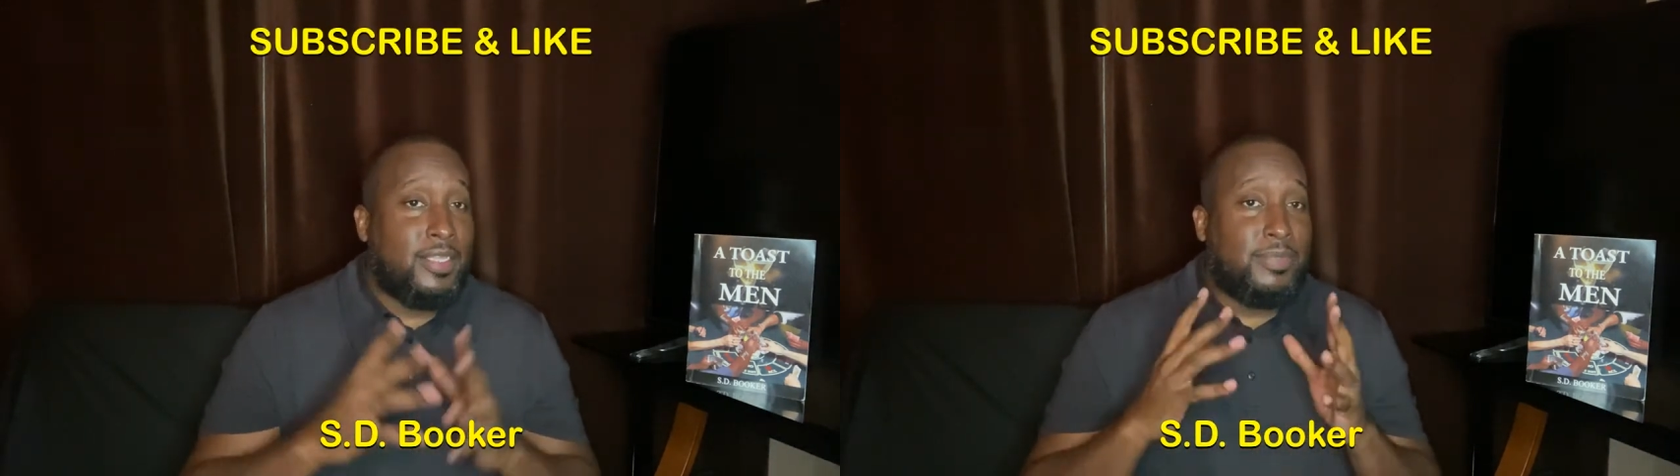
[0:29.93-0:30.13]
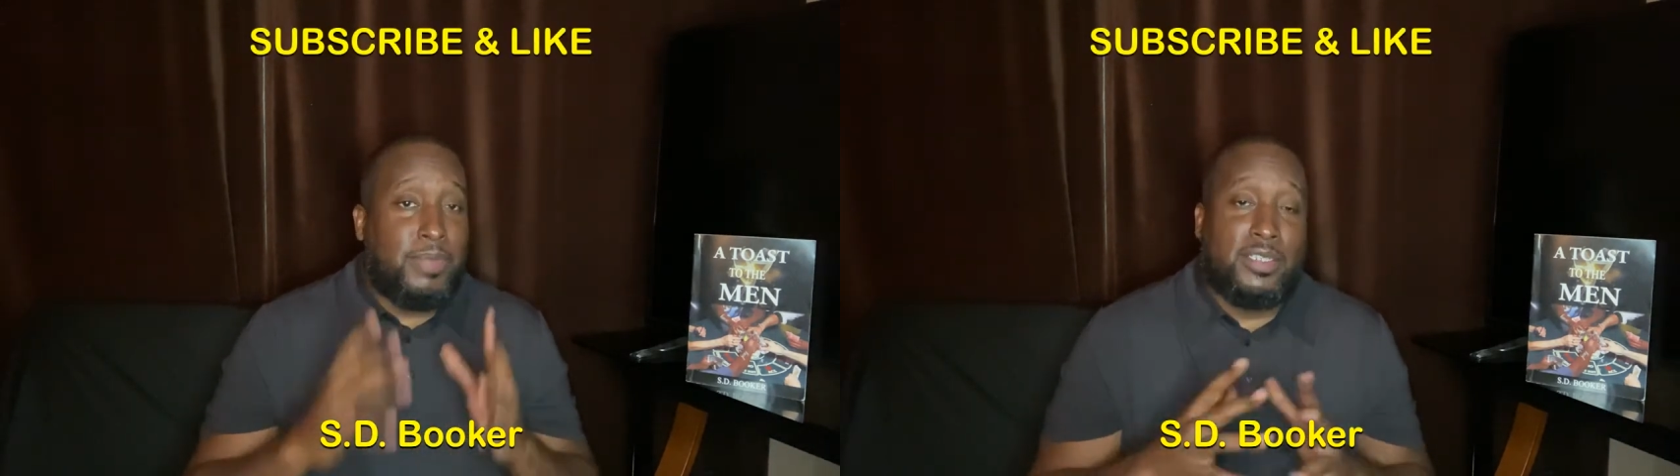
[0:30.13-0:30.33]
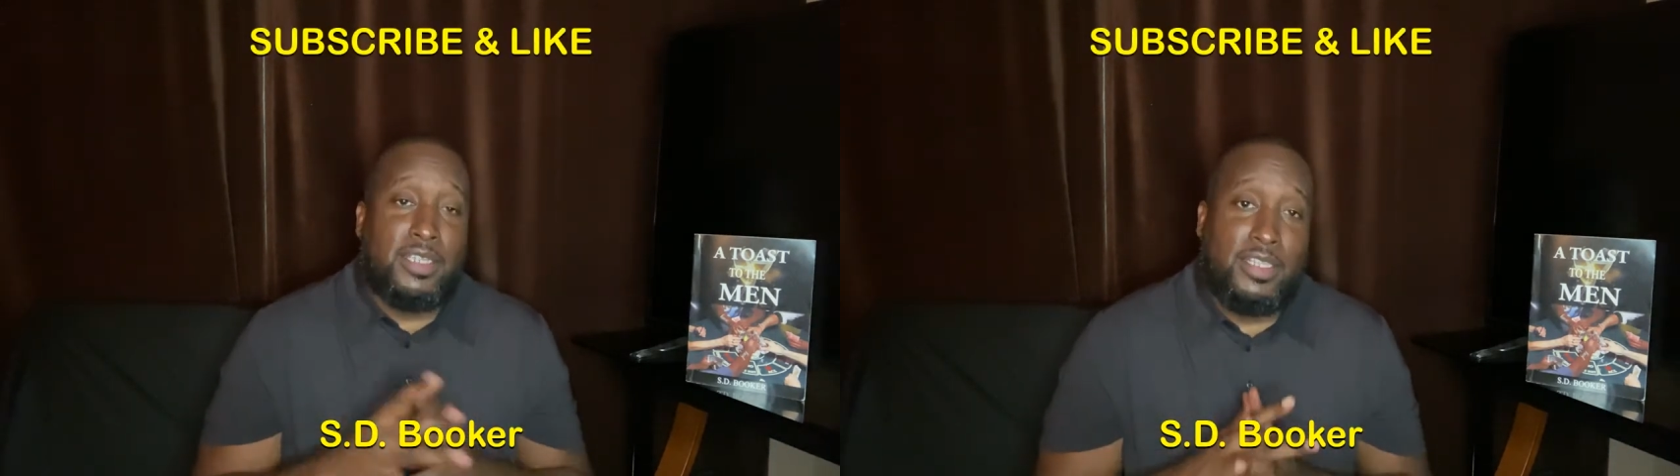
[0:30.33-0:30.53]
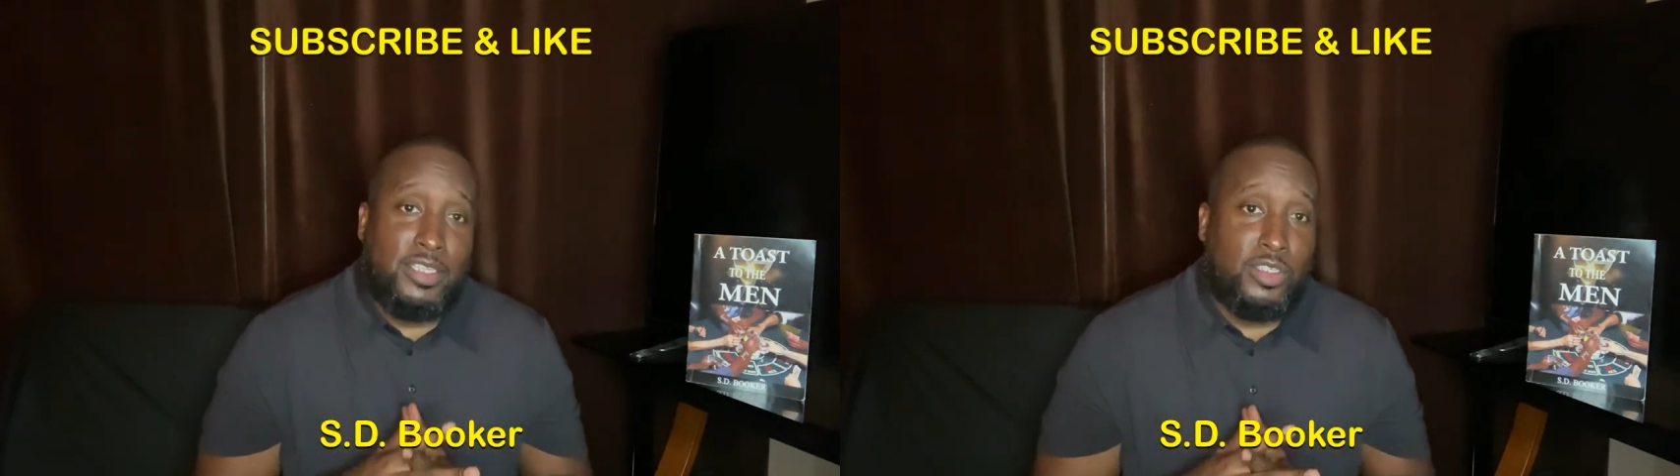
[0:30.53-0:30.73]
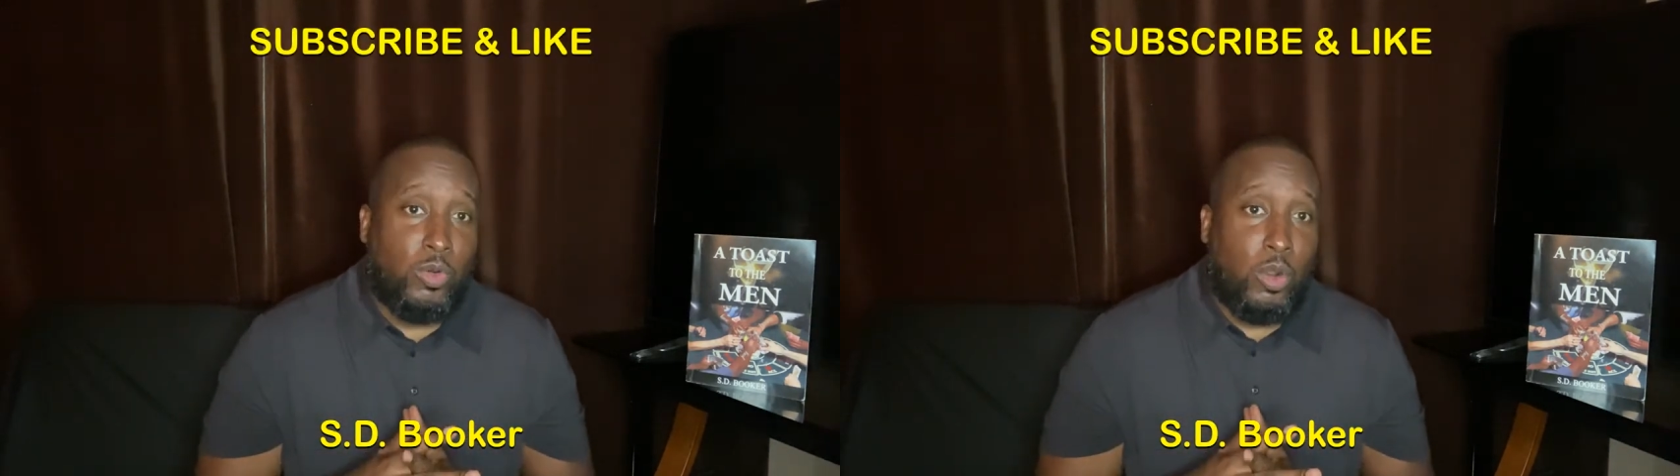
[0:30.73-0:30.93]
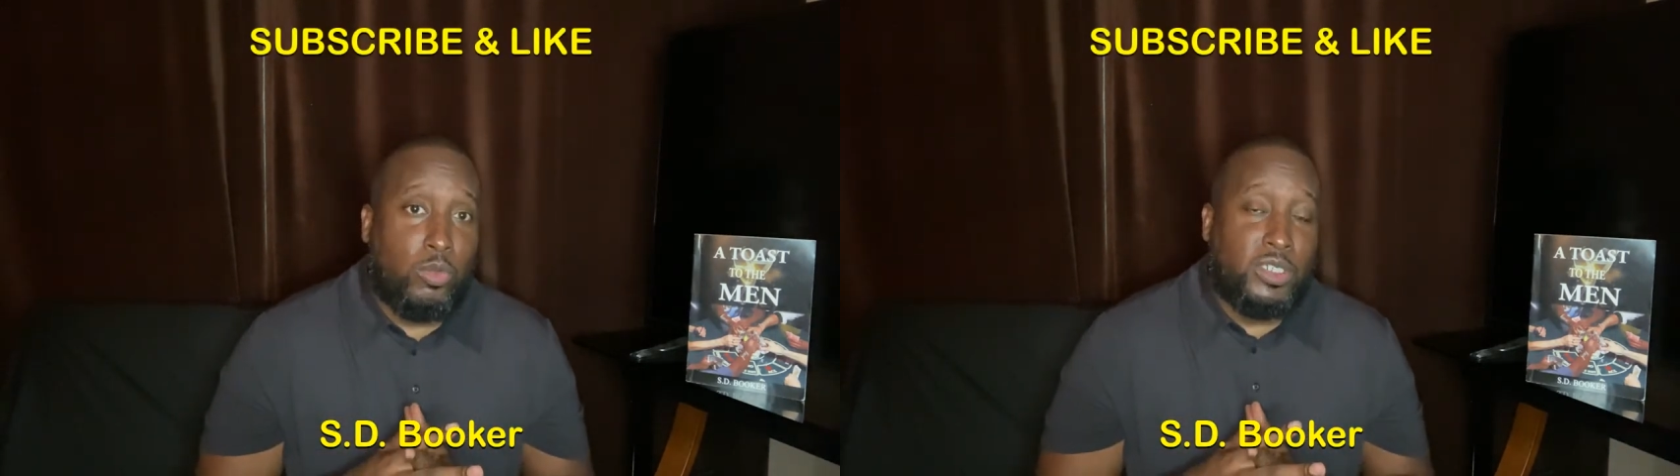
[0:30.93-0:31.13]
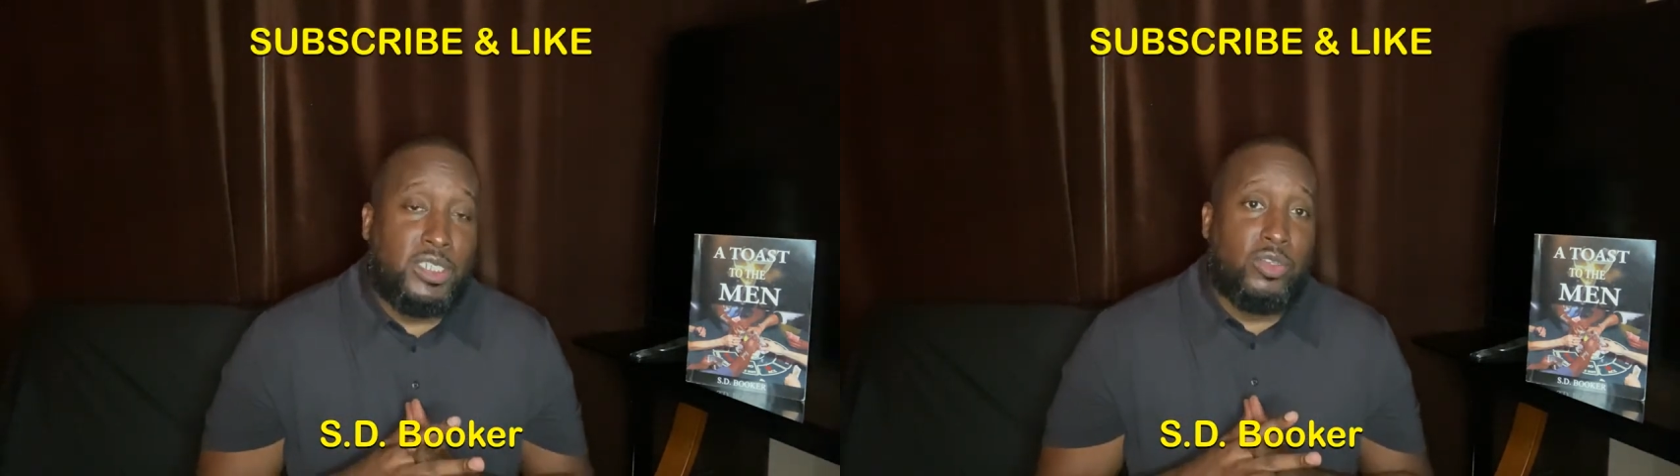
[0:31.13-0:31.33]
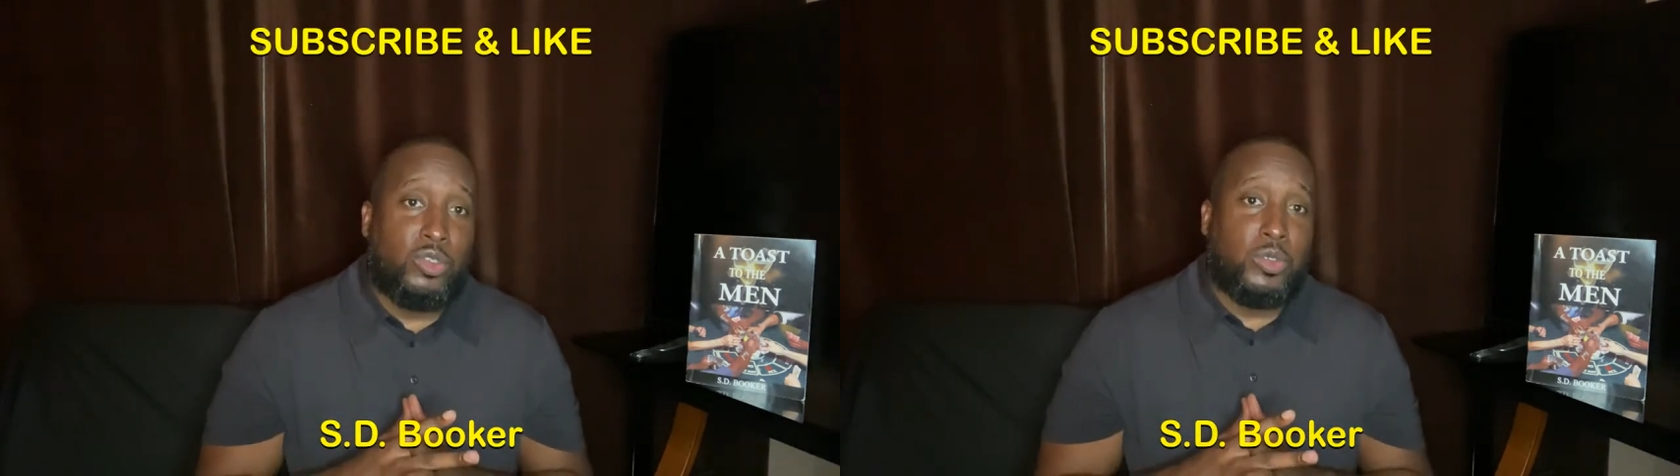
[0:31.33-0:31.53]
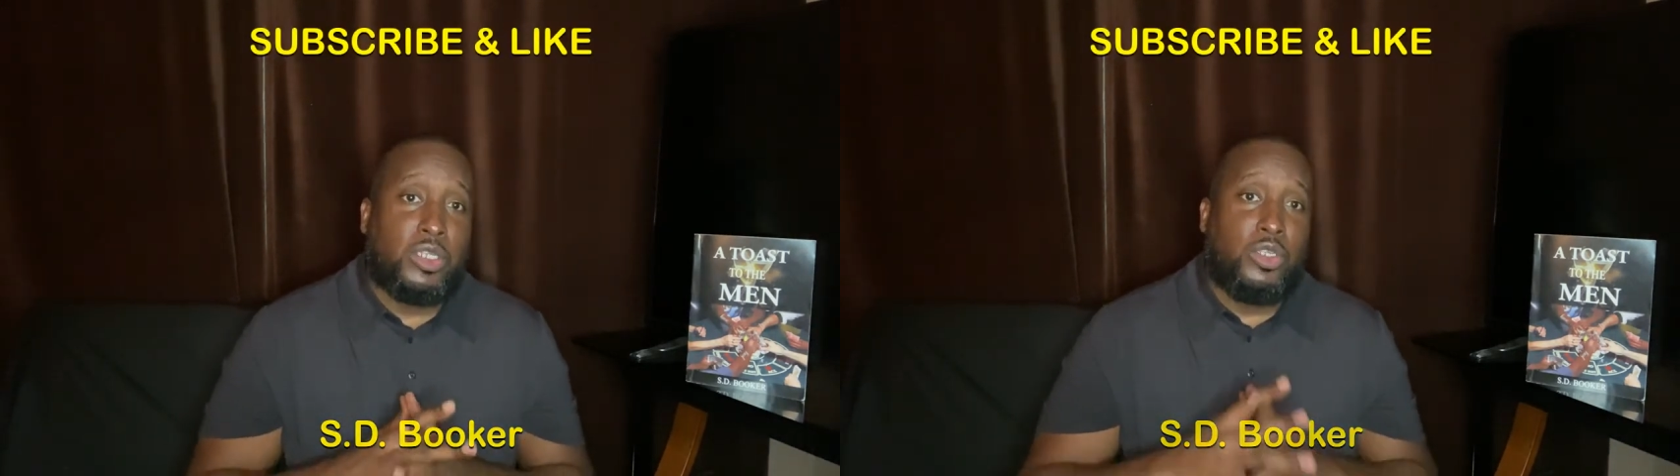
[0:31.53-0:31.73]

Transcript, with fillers: especially these grown children.